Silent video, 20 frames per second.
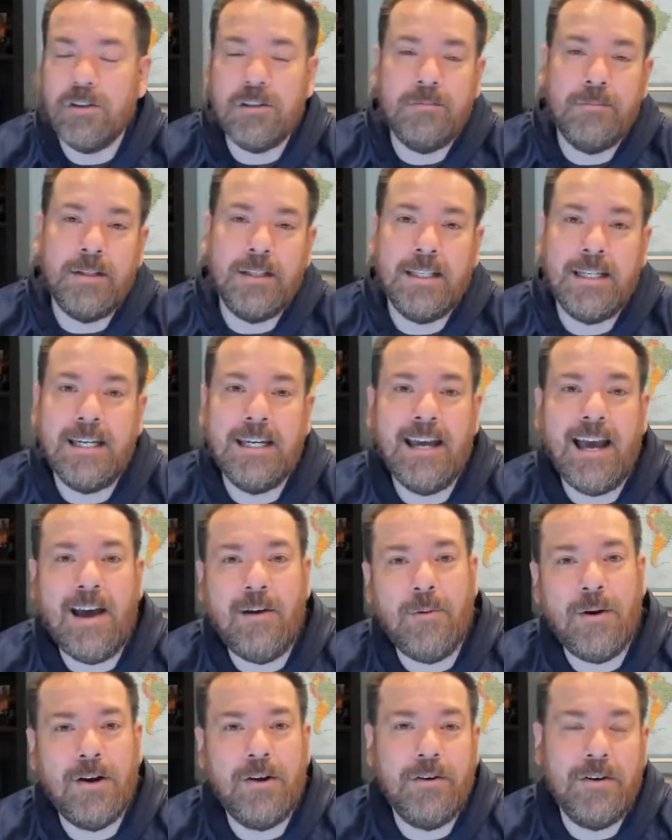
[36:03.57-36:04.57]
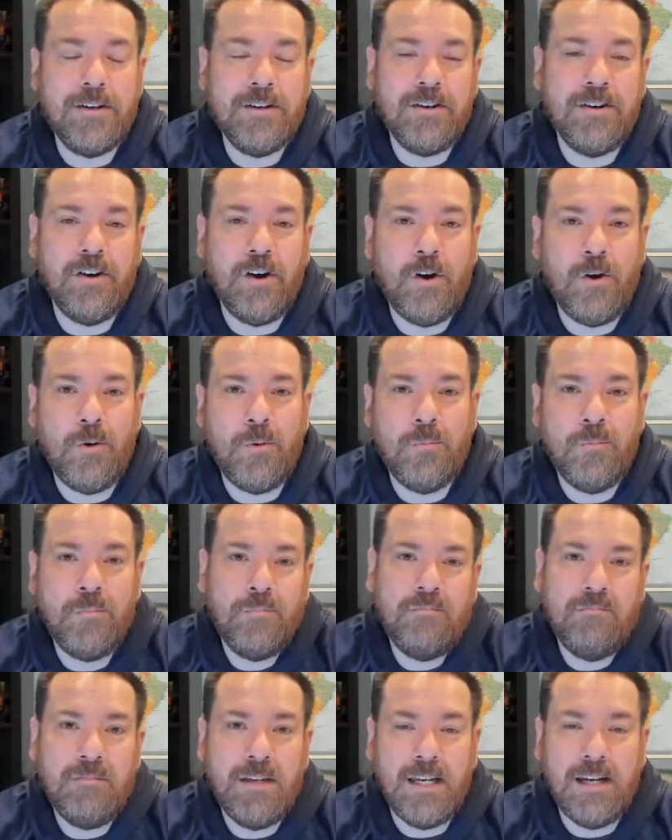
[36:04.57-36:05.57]
ultimately I want to return home
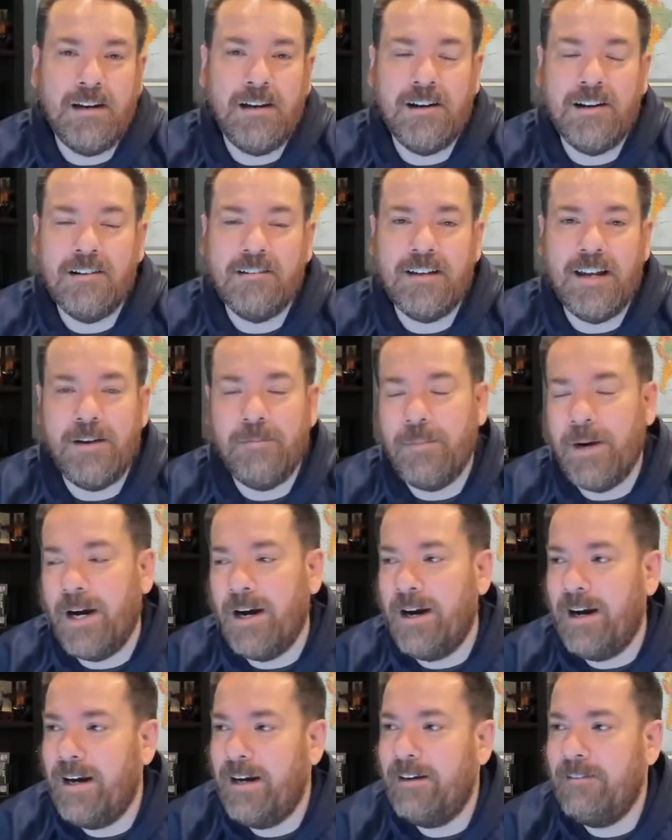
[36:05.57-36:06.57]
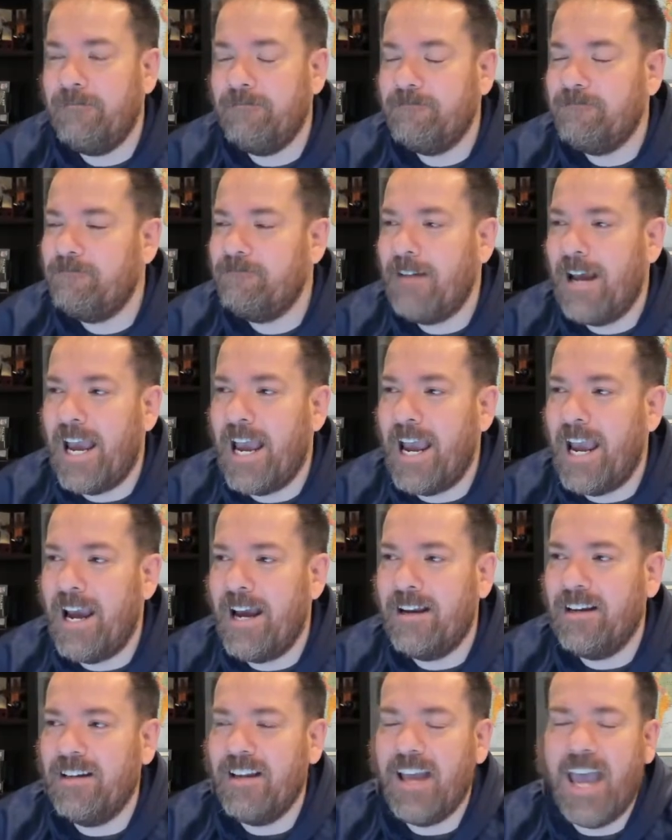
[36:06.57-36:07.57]
here, get married,
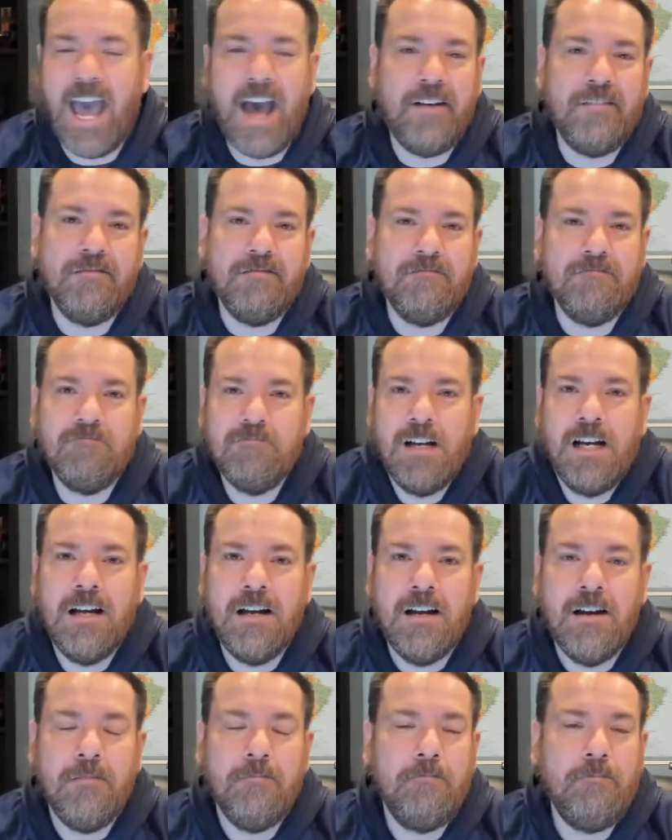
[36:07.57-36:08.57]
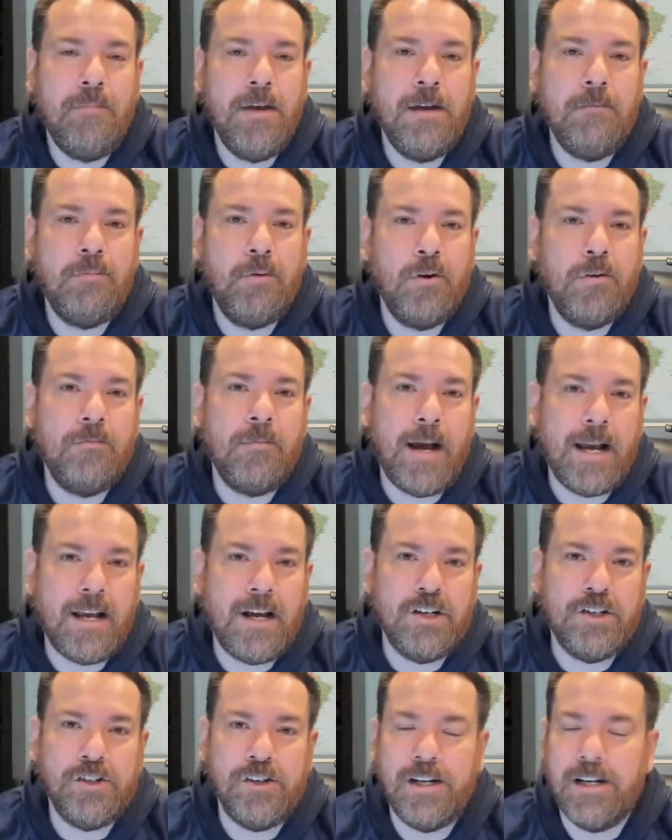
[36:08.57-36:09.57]
and improve my
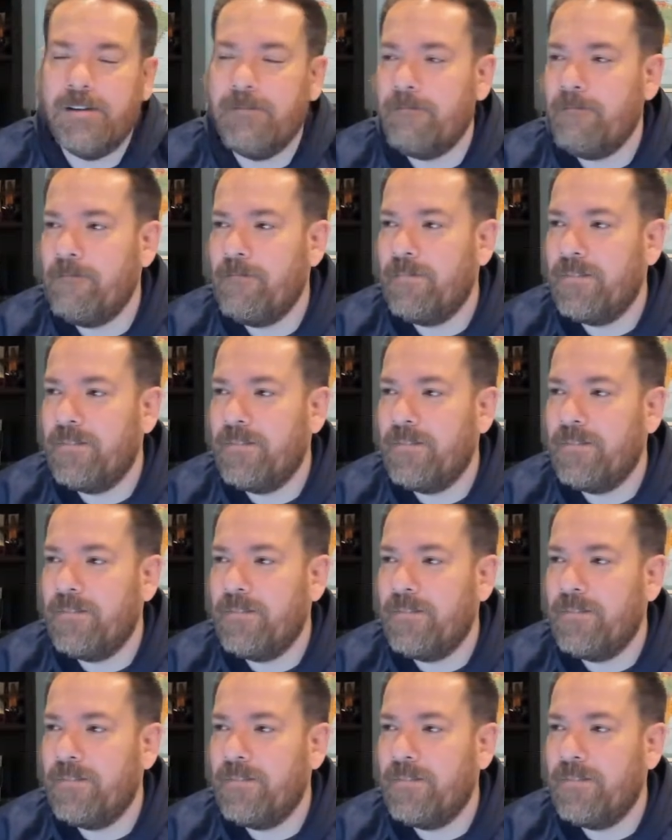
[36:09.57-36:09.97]
country.